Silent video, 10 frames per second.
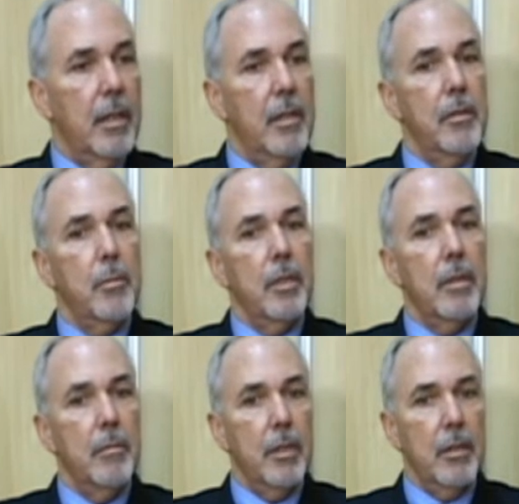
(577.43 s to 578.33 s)
That is,
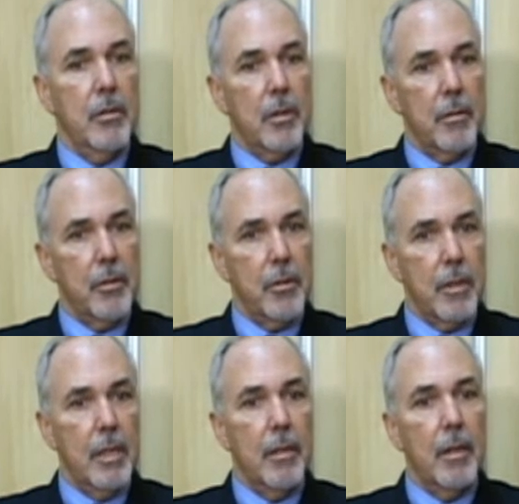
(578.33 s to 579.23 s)
when servers
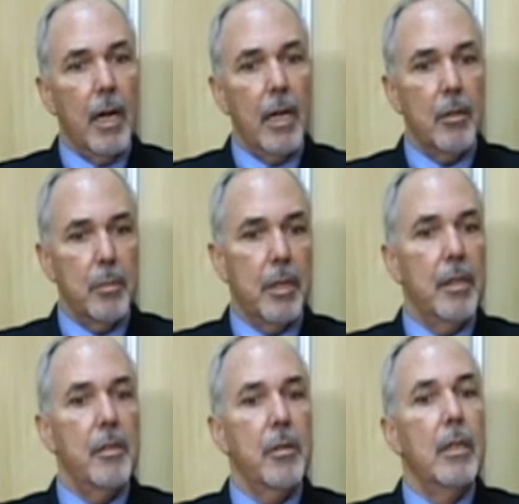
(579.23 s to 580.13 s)
are in their idle
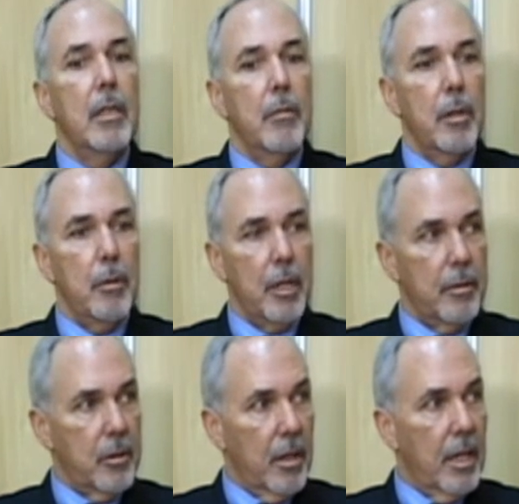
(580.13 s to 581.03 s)
periods, we want
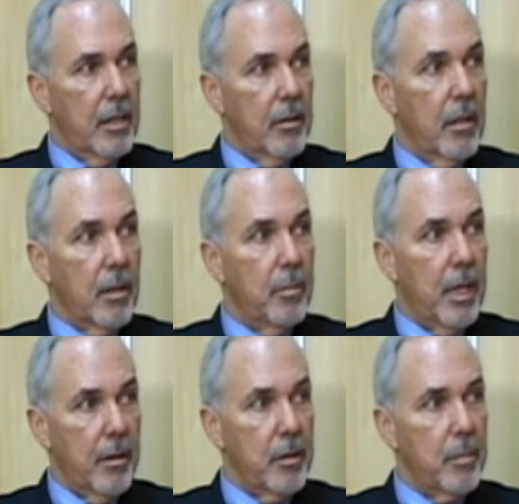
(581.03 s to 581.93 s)
to draw as little
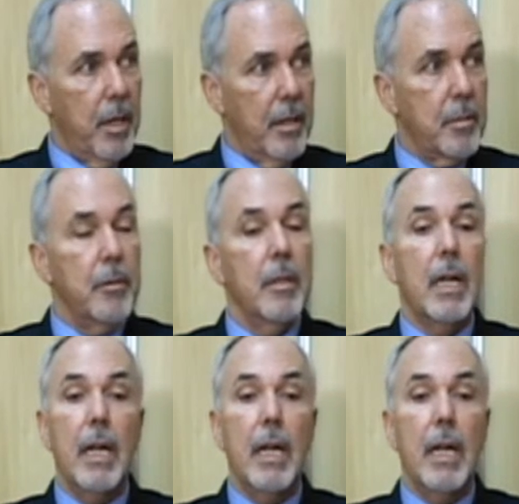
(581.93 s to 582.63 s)
power as possible.